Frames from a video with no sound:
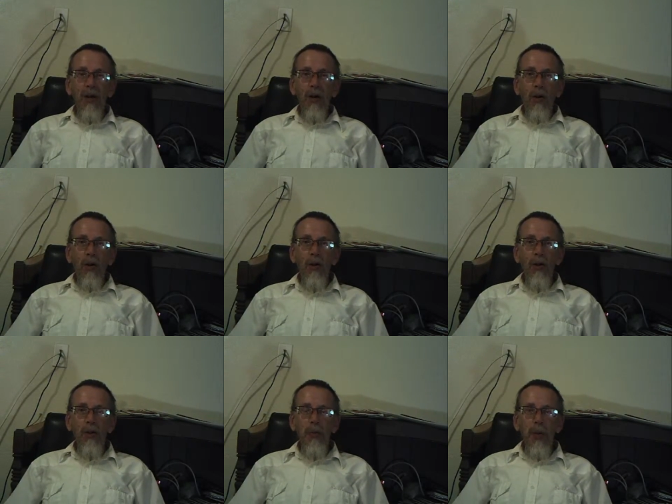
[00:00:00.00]
All
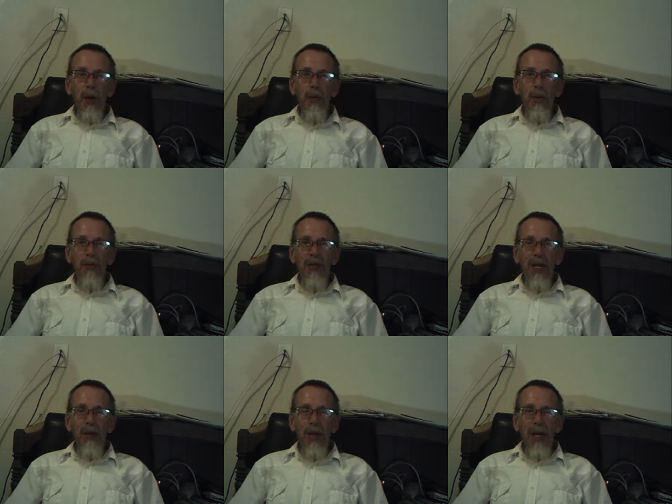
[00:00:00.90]
those problems are now
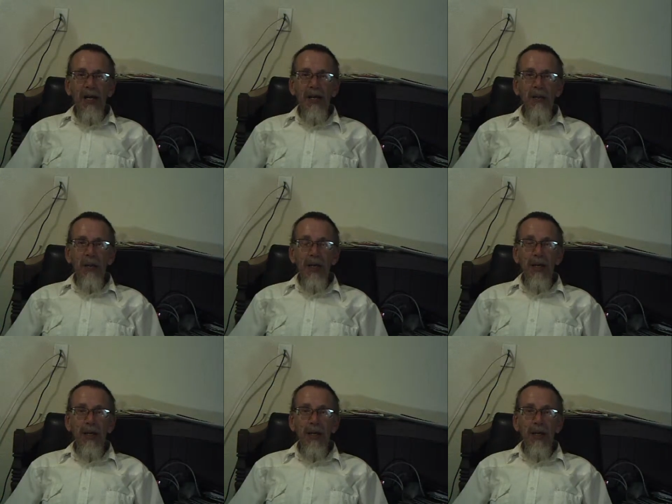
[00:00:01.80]
behind me,